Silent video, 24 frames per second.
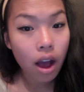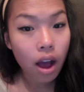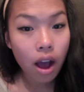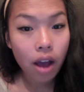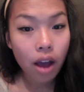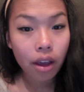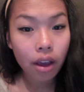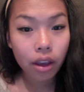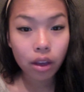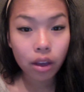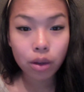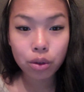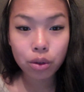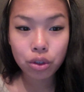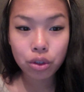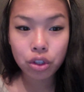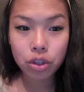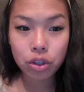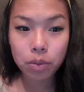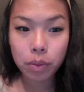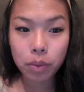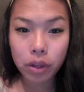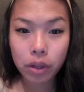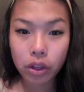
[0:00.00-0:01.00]
you
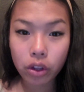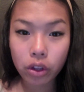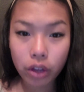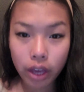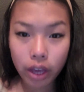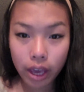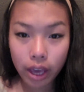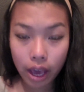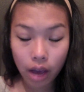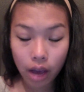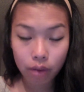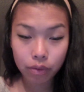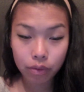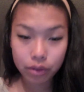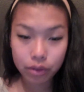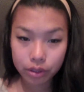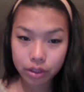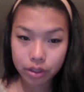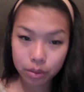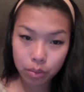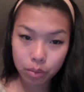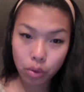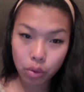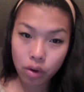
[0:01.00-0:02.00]
should be looking out for
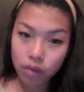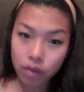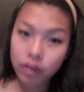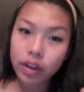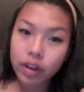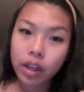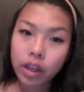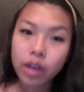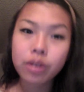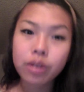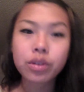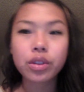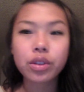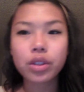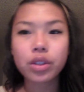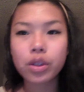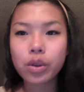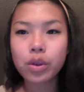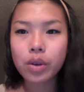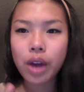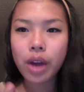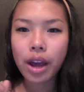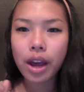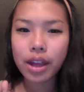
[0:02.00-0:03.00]
some more videos
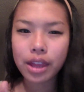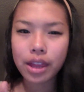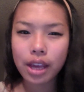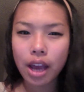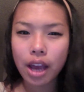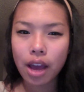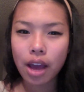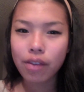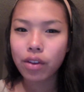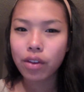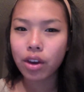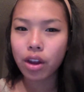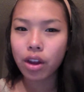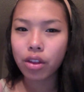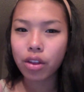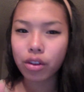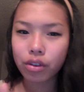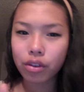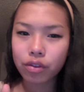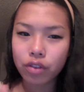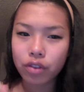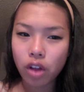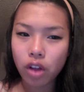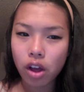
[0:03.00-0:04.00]
soon. I think I have
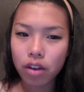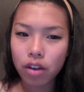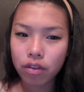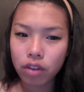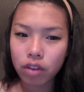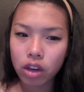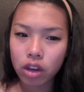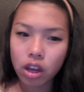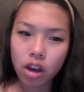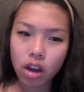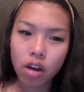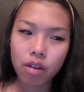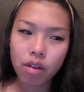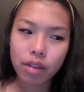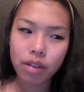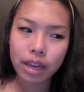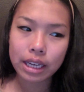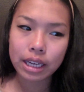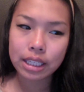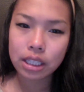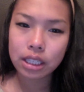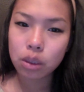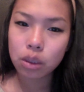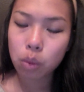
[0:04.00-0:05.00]
another vlog video that
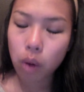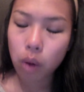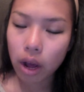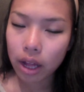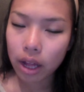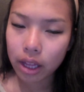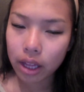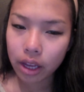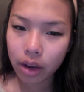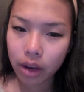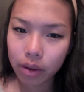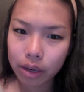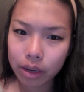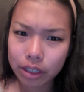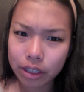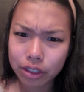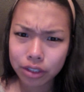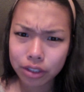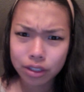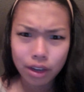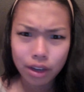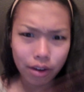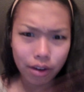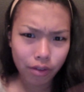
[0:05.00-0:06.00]
I did a while ago and I
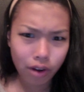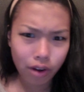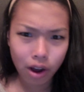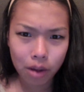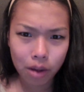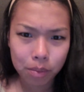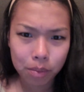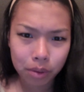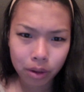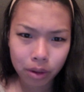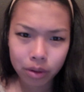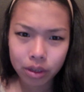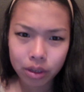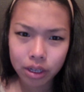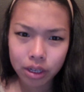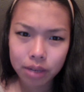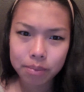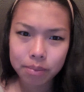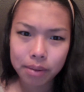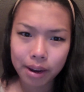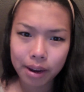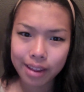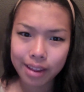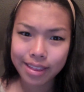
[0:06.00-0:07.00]
just never
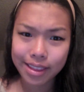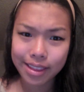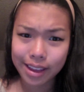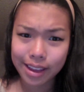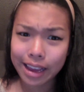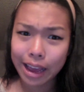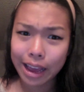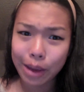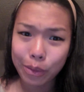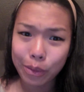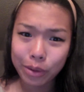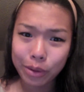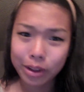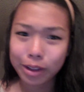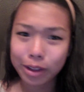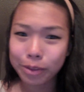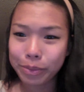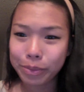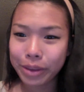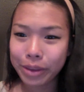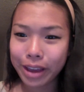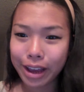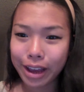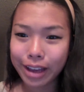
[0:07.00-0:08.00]
uploaded, but I think I will,
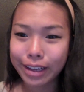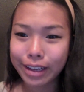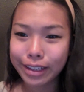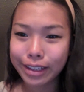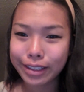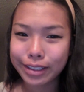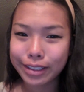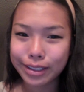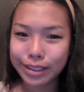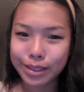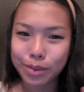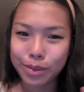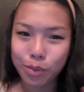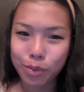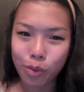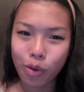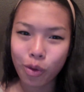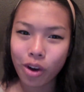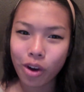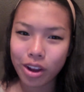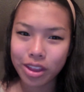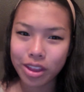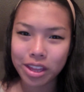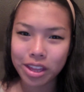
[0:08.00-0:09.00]
because the
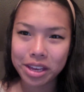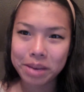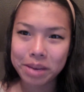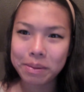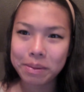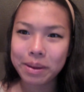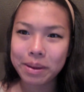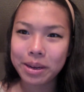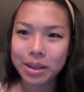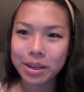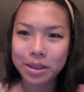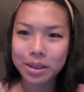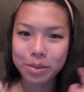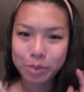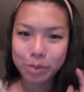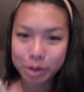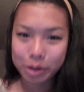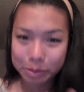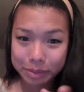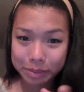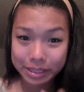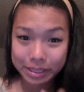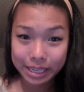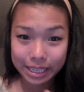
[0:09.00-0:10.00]
more I think about it, the more
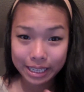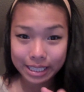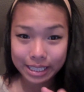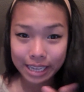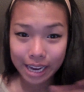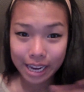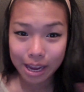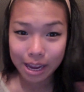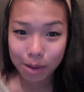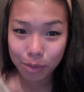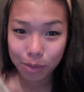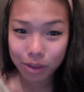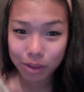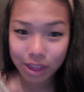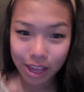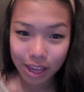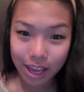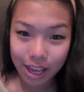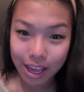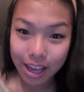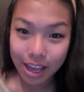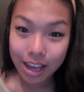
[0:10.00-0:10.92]
obsessed I am with it.